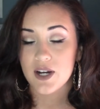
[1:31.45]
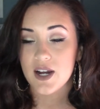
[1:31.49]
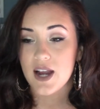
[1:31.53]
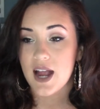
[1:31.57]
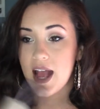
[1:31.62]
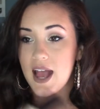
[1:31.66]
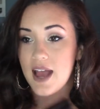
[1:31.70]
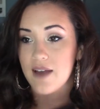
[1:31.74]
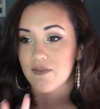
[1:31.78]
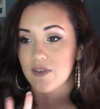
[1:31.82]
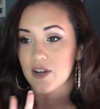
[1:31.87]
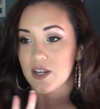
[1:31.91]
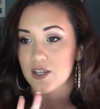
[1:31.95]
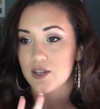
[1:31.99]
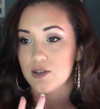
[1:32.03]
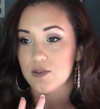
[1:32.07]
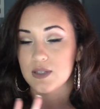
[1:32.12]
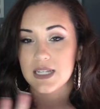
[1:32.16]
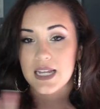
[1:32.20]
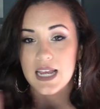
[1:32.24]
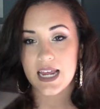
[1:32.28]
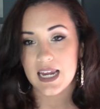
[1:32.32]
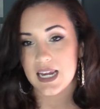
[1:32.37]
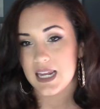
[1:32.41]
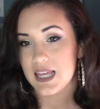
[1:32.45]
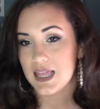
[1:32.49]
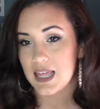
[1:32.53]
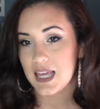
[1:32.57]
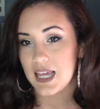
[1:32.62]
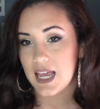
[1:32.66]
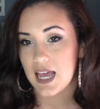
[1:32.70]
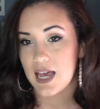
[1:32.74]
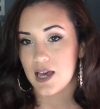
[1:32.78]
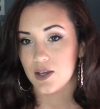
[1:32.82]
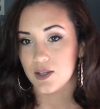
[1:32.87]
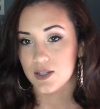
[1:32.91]
I have not used
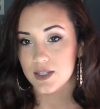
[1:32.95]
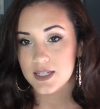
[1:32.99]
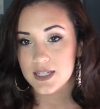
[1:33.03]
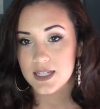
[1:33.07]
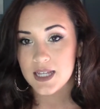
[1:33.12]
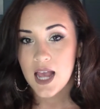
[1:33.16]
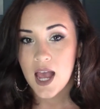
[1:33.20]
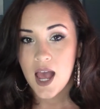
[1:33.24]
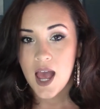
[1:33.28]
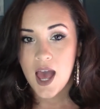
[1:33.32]
anything else.